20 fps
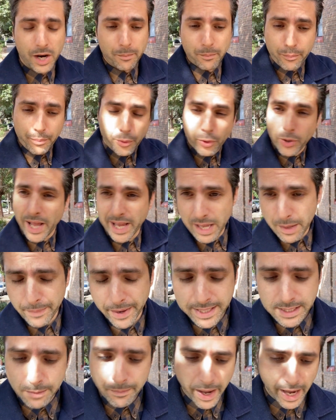pull out your
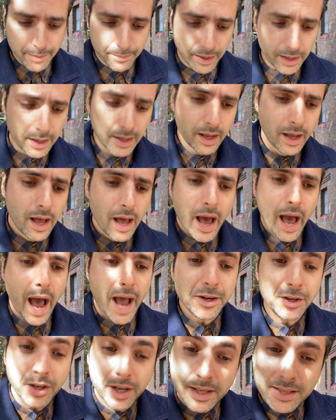piece of paper,
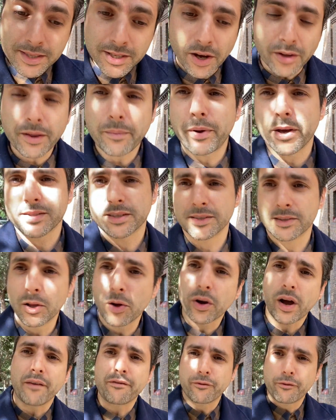and you can tell the person, look,
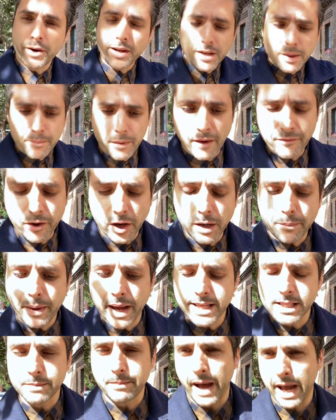I've got a
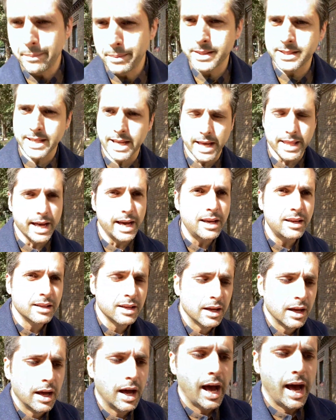piece of paper together
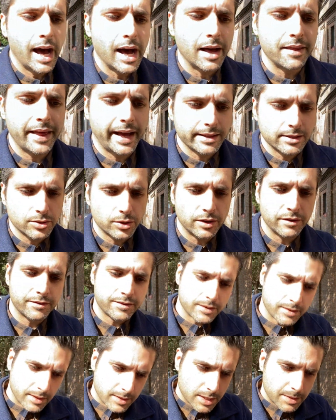that sort of
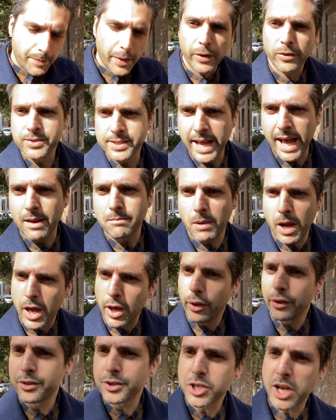spells out my
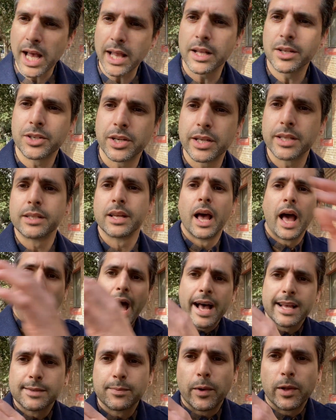health challenges
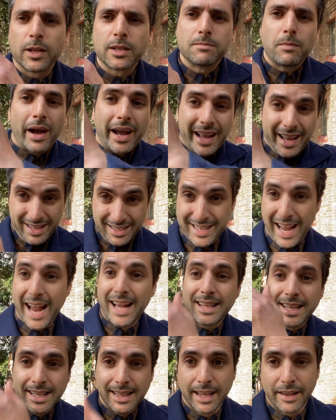as well as my
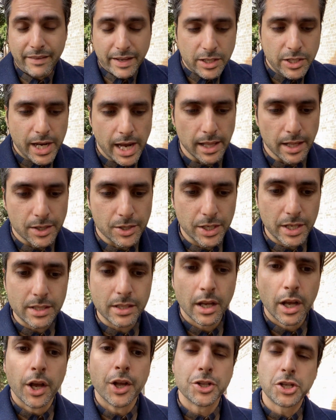daily living challenges.
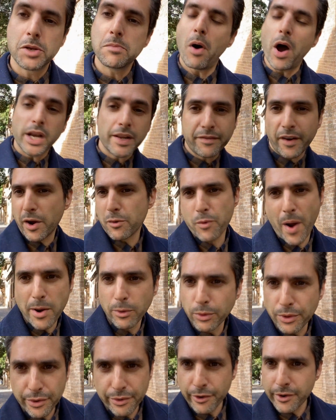Do you mind if I rattle
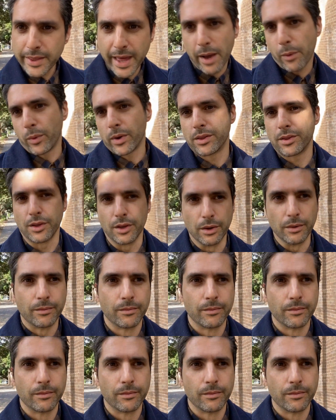through that with you?